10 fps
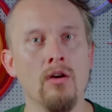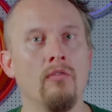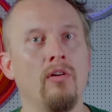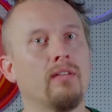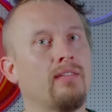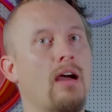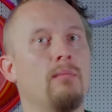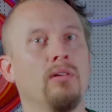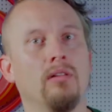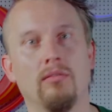For
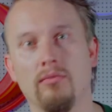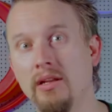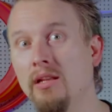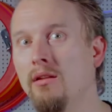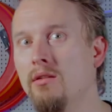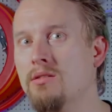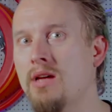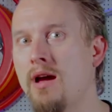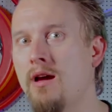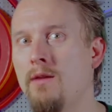example, a really long
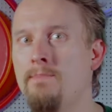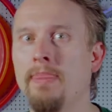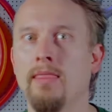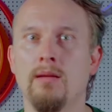time,